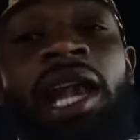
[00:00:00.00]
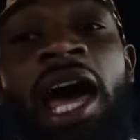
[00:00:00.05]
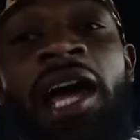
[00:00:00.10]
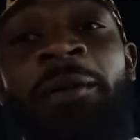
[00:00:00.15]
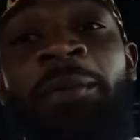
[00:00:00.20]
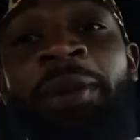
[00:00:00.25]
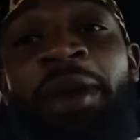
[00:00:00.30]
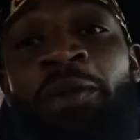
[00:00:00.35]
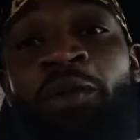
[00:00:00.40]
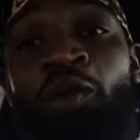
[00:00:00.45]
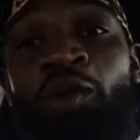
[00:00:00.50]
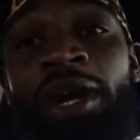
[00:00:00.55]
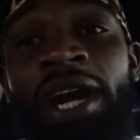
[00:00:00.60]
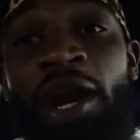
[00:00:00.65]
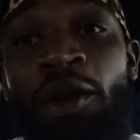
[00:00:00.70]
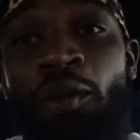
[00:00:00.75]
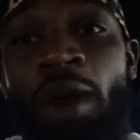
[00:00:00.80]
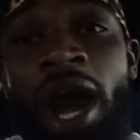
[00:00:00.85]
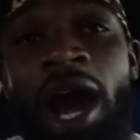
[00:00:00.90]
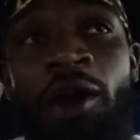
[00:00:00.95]
lot of people, when
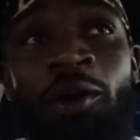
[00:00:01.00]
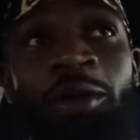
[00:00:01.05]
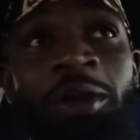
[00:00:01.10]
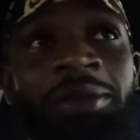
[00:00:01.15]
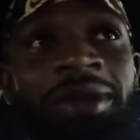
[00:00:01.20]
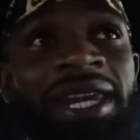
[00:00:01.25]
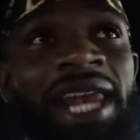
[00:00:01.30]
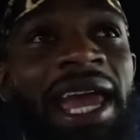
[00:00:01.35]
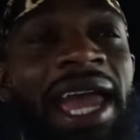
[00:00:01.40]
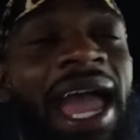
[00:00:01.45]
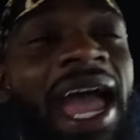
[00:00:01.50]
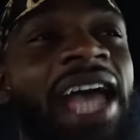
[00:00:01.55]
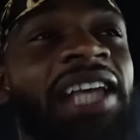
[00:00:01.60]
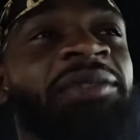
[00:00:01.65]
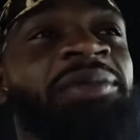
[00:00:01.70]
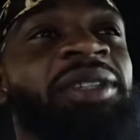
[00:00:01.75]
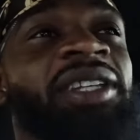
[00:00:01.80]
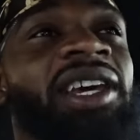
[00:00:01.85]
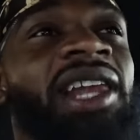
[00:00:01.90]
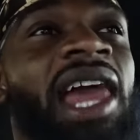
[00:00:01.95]
they ride with me, they ask
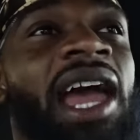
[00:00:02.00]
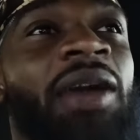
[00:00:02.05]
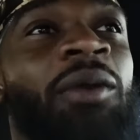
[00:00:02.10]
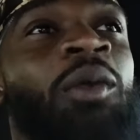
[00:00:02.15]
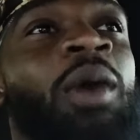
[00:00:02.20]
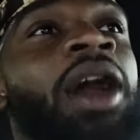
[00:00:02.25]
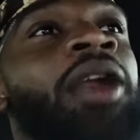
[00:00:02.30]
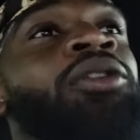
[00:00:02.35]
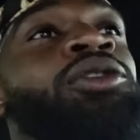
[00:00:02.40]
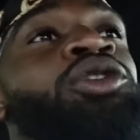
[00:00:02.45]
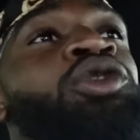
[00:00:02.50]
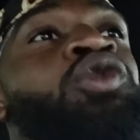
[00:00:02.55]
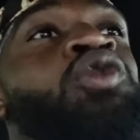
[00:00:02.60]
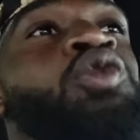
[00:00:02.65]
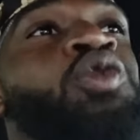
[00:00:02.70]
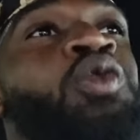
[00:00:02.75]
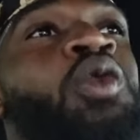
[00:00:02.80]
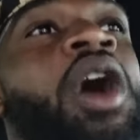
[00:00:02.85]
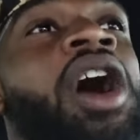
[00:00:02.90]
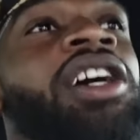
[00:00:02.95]
me, they're like, why don't you
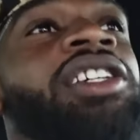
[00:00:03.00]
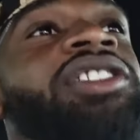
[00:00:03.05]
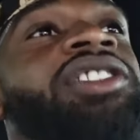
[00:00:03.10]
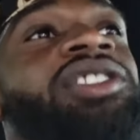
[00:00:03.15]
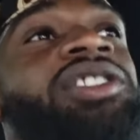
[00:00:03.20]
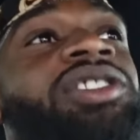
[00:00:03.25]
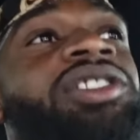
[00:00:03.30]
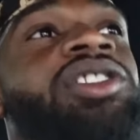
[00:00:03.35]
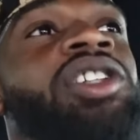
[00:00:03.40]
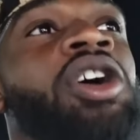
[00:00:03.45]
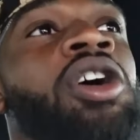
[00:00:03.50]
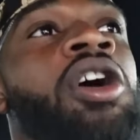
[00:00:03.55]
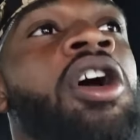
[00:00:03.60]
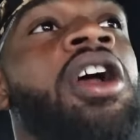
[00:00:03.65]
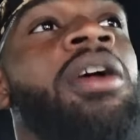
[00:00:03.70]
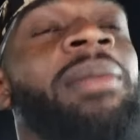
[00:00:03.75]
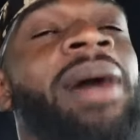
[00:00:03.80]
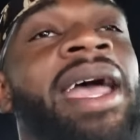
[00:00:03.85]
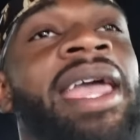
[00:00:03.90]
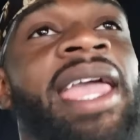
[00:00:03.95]
wash your
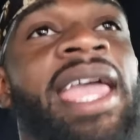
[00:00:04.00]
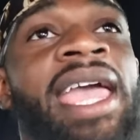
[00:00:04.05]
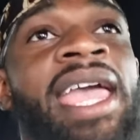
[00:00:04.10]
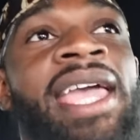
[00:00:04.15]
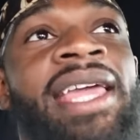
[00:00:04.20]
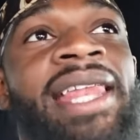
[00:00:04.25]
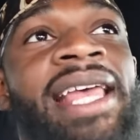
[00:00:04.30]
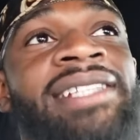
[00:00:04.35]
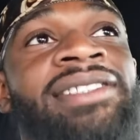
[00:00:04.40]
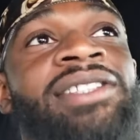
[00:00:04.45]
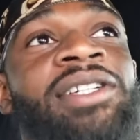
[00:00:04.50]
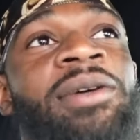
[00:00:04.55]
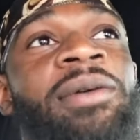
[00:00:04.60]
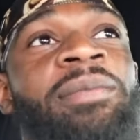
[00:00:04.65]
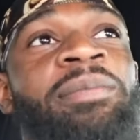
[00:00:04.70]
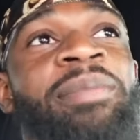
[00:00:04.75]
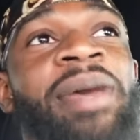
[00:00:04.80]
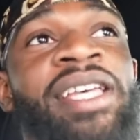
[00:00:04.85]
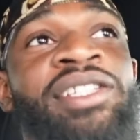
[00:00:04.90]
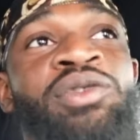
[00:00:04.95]
car by hand? That's the
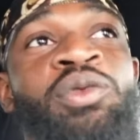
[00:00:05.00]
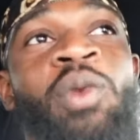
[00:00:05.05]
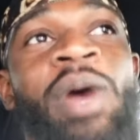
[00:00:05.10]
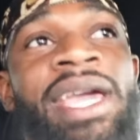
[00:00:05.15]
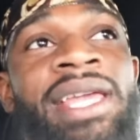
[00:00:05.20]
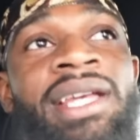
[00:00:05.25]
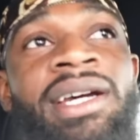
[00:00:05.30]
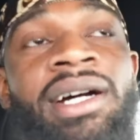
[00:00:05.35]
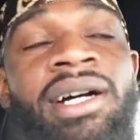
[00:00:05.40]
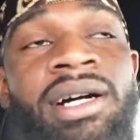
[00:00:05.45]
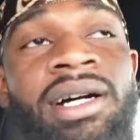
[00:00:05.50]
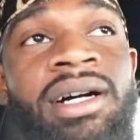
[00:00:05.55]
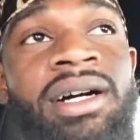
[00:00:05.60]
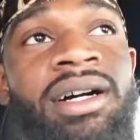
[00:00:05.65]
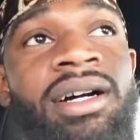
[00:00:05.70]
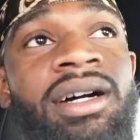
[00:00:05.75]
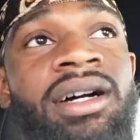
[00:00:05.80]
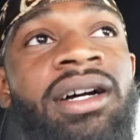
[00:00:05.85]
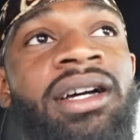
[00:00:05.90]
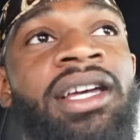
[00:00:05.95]
best way to,
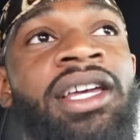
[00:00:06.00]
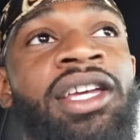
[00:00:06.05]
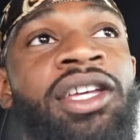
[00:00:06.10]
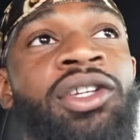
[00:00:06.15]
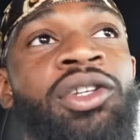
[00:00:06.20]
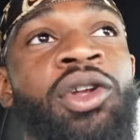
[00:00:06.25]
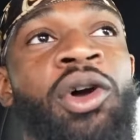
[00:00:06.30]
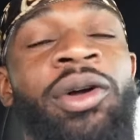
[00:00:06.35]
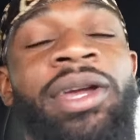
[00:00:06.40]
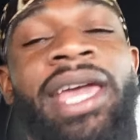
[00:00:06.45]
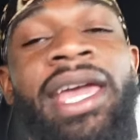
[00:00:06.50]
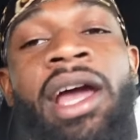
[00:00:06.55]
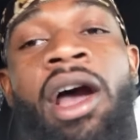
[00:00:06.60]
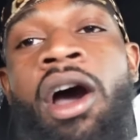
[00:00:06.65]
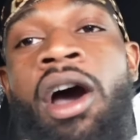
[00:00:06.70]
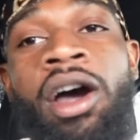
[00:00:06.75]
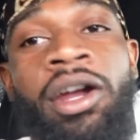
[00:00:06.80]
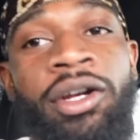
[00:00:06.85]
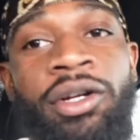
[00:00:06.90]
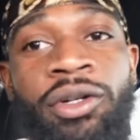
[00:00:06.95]
you know, get
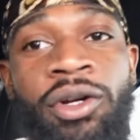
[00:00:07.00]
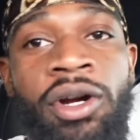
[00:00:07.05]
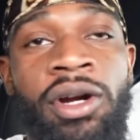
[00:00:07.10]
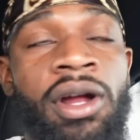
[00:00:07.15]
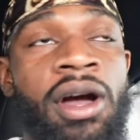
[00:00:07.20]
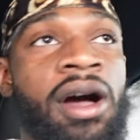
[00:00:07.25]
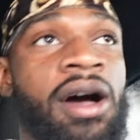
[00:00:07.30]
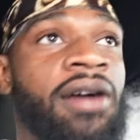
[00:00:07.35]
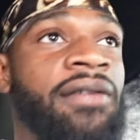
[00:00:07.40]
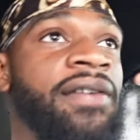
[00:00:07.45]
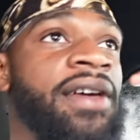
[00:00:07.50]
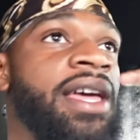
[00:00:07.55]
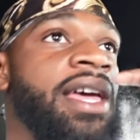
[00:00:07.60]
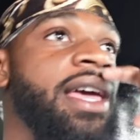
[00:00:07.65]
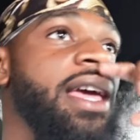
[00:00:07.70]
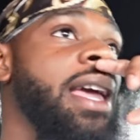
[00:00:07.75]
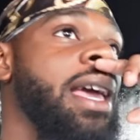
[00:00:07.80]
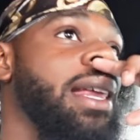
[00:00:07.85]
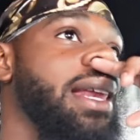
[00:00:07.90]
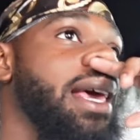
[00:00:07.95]
all the dirt off.
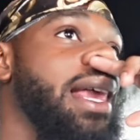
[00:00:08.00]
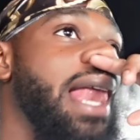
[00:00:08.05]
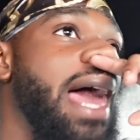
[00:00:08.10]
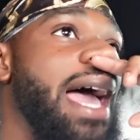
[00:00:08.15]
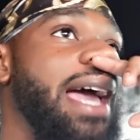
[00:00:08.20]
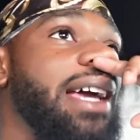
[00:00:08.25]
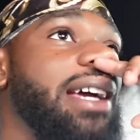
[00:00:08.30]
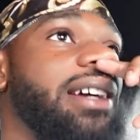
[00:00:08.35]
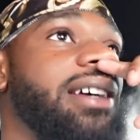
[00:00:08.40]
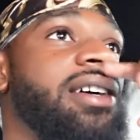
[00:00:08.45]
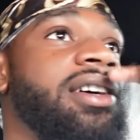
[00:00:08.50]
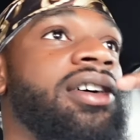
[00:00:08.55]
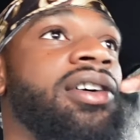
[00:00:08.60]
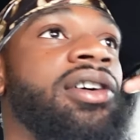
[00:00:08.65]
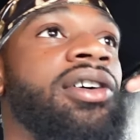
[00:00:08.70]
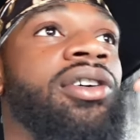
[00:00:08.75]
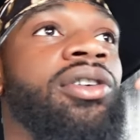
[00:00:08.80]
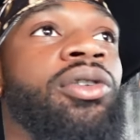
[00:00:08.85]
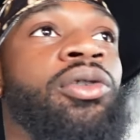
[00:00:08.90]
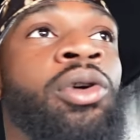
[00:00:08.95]
And then, like,
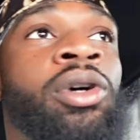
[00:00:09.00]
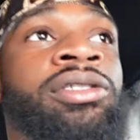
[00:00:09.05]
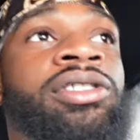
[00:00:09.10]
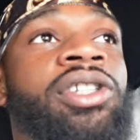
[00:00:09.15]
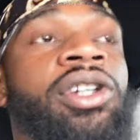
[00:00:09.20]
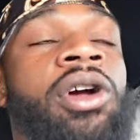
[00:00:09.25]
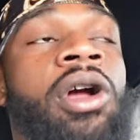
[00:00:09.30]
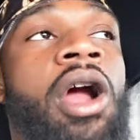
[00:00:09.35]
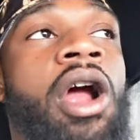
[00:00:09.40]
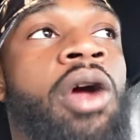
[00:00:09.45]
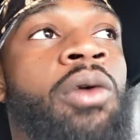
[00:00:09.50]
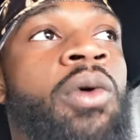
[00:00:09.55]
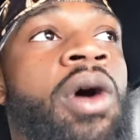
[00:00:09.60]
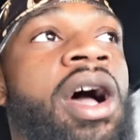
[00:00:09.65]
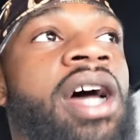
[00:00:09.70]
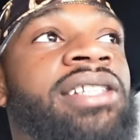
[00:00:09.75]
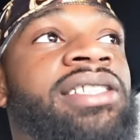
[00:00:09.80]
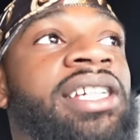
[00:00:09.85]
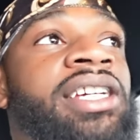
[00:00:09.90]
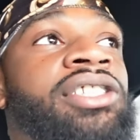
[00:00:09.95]
going to the car
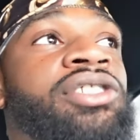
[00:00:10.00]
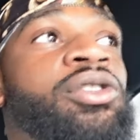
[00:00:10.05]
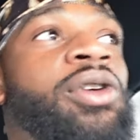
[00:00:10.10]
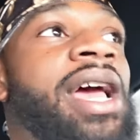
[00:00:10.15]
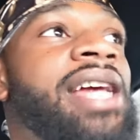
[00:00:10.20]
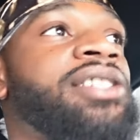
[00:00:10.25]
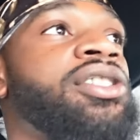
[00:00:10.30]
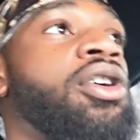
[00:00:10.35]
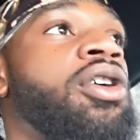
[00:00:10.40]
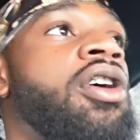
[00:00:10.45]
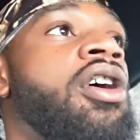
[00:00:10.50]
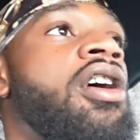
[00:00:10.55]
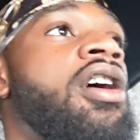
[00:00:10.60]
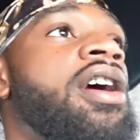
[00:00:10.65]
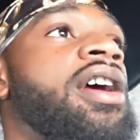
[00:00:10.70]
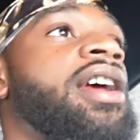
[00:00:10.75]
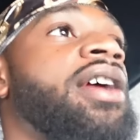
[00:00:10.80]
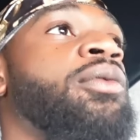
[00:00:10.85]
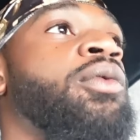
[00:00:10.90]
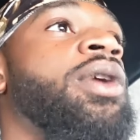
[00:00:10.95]
wash, you can scratch your
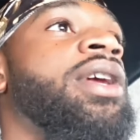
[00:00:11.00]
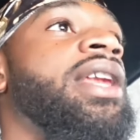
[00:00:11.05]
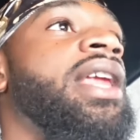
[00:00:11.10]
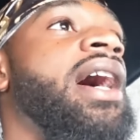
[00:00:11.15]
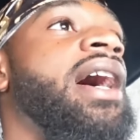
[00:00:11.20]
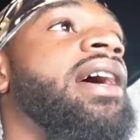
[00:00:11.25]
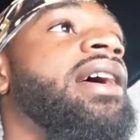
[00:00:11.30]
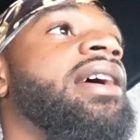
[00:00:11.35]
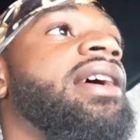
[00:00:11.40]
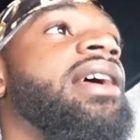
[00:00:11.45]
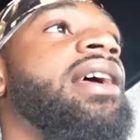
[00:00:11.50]
car and whatnot.